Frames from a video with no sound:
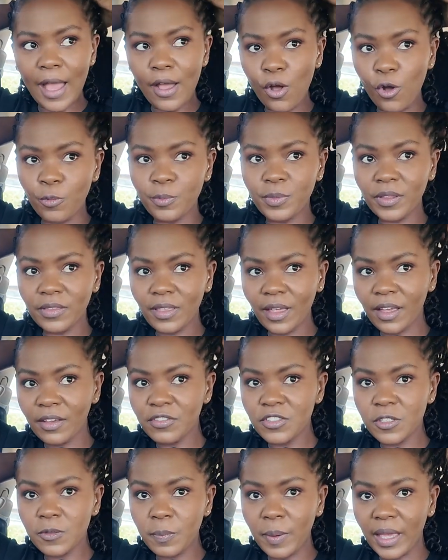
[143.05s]
I hope that they
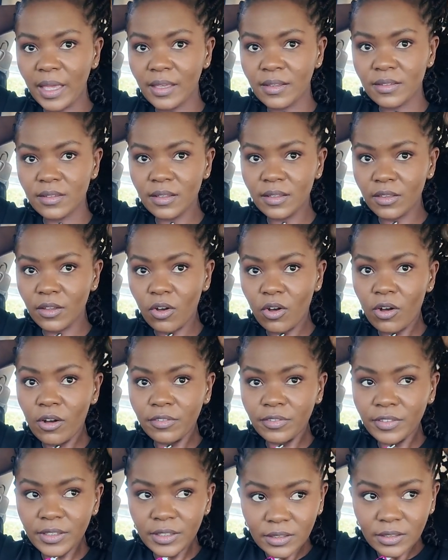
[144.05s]
have spares in the
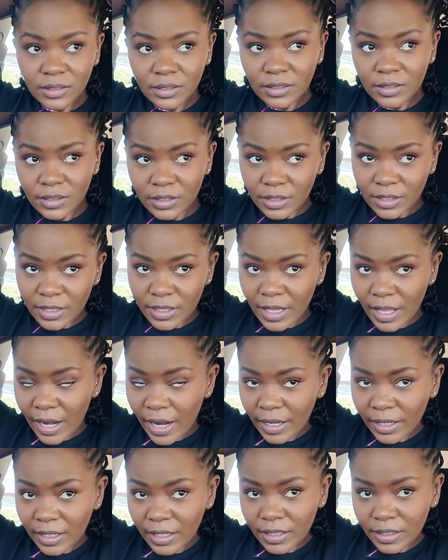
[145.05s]
office
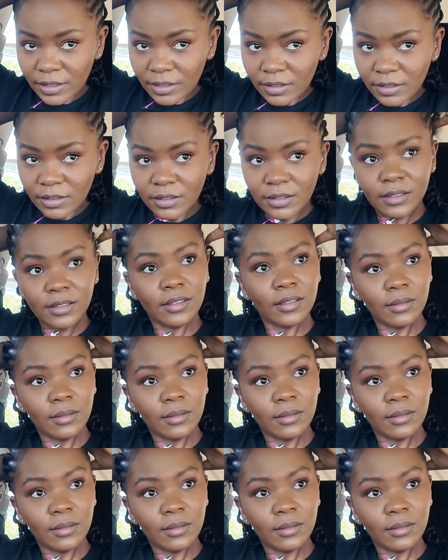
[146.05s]
that I can